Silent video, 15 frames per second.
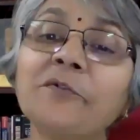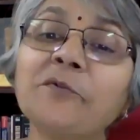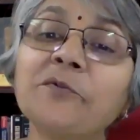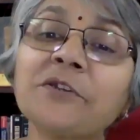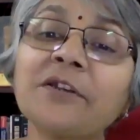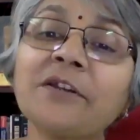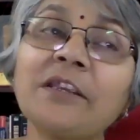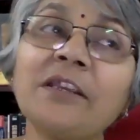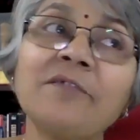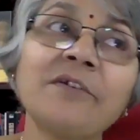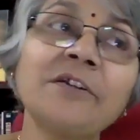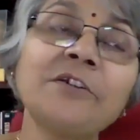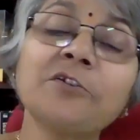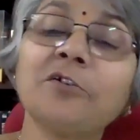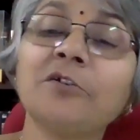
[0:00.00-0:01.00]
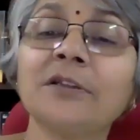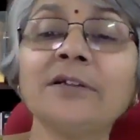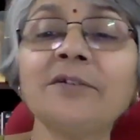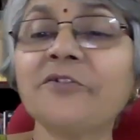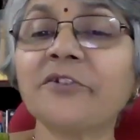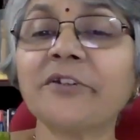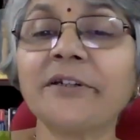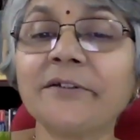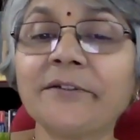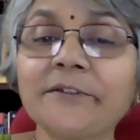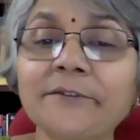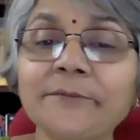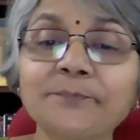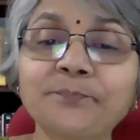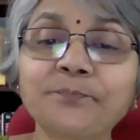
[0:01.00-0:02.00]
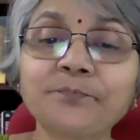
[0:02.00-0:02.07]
future events or the trends.